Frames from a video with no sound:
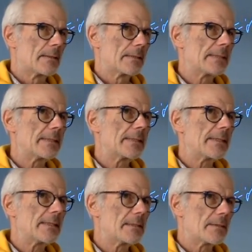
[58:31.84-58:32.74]
that it
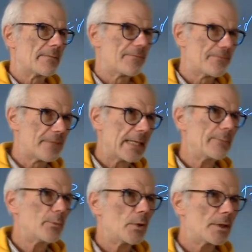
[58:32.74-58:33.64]
is a
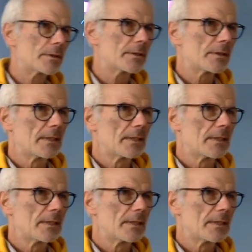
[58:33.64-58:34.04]
framework